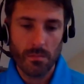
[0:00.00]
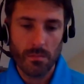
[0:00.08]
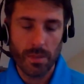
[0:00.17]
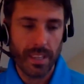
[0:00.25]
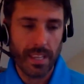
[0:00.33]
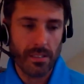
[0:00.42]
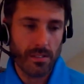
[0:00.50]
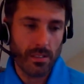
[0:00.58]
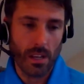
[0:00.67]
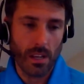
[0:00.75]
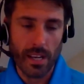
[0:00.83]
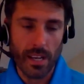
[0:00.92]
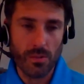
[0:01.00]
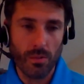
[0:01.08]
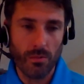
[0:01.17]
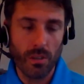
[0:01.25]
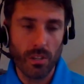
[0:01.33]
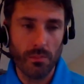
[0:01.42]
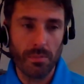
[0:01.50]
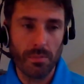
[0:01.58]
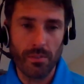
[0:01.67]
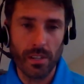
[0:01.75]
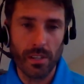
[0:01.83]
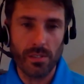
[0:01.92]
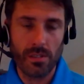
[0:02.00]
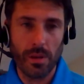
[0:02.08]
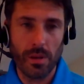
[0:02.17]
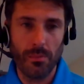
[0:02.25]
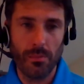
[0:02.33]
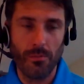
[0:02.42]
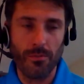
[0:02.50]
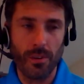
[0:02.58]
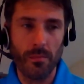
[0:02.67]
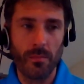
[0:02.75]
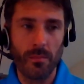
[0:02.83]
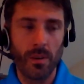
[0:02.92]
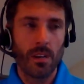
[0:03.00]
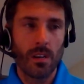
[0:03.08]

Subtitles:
But that's what really prevents the people from,